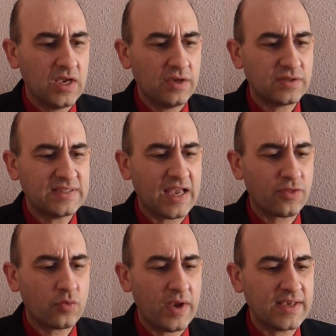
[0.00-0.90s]
A
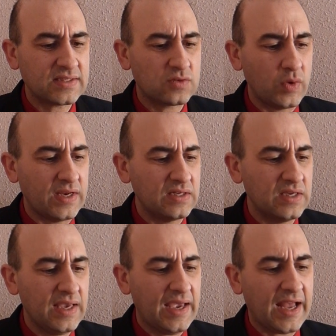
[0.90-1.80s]
southwest wind
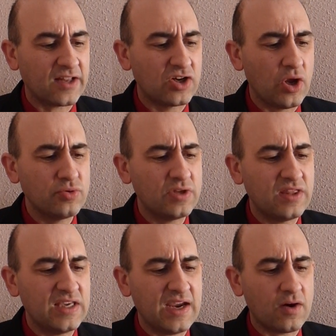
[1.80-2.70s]
had
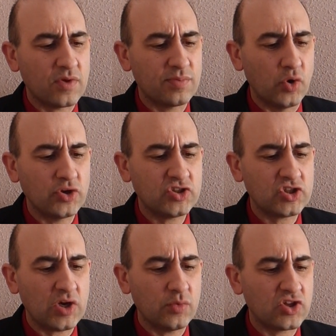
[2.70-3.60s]
loaded the air with
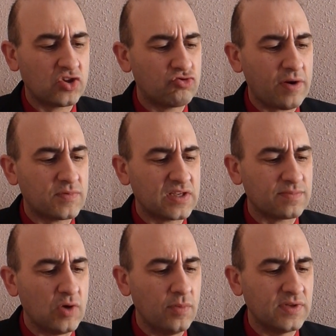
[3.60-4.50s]
moisture which dripped
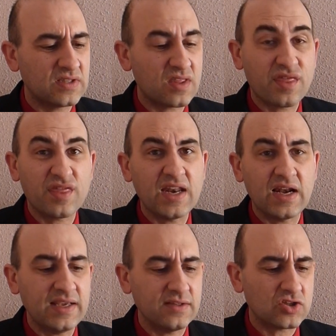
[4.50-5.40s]
at moments
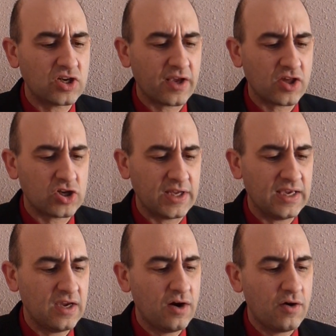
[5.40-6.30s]
thinly and sluggishly
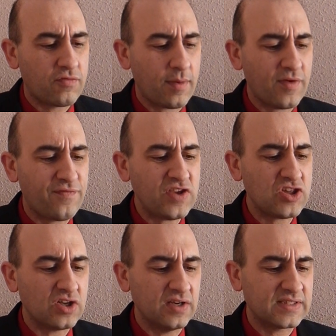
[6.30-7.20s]
from a
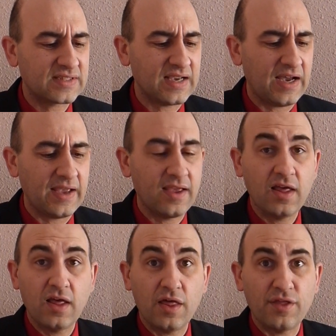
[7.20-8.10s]
featureless sky.
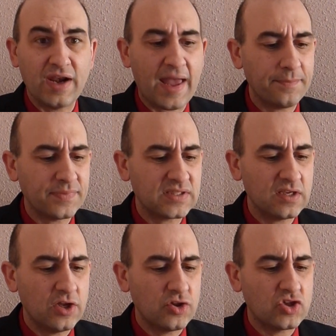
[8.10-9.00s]
The
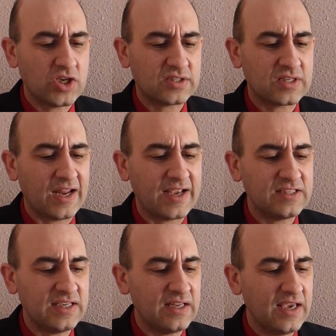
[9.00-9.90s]
lamps, just
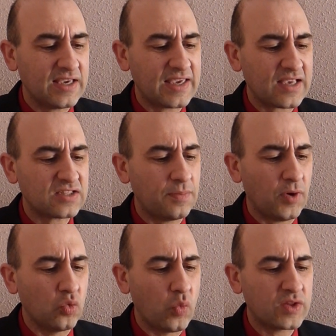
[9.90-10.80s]
lighted, cast
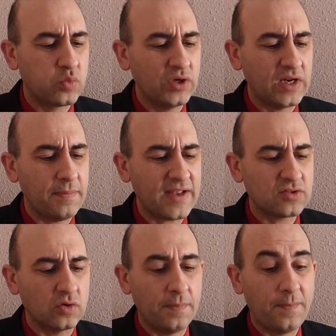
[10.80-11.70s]
upon wet wood and
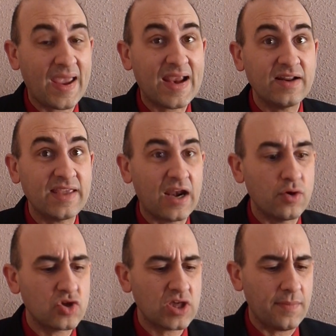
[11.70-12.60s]
metal a pale
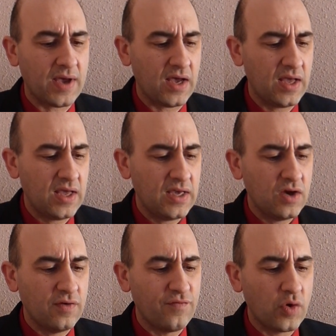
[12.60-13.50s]
yellow shimmer.
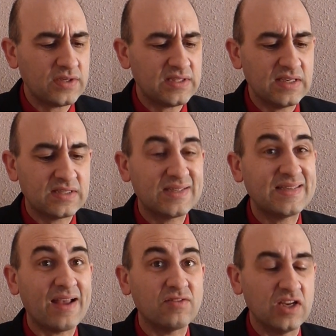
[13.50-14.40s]
Voices
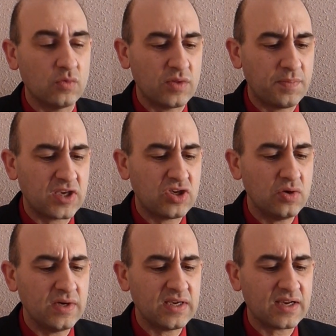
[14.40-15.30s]
sounded with
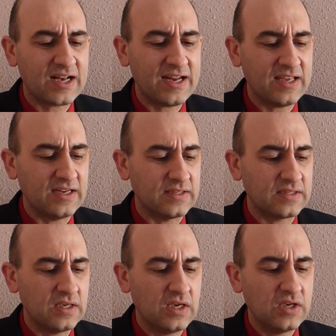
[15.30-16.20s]
peculiar
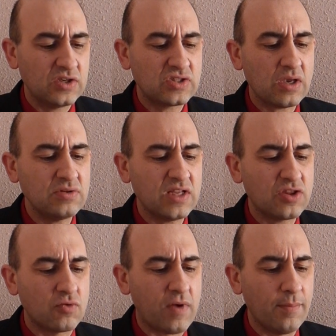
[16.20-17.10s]
clearness. So did
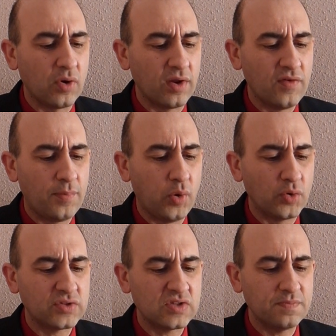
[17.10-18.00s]
the rumble of a
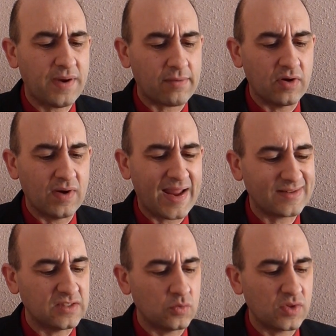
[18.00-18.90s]
porter's barrow
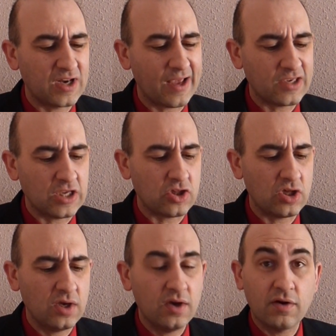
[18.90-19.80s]
laden with
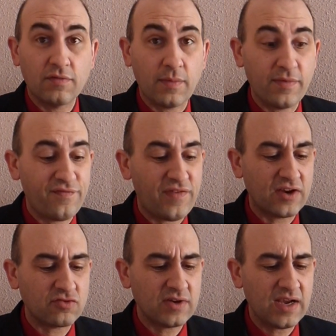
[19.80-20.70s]
luggage. From a
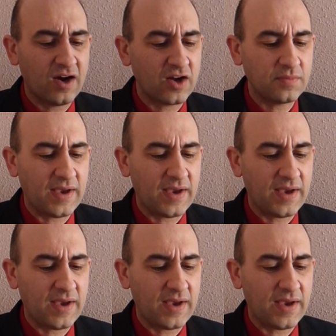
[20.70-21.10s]
foundry hard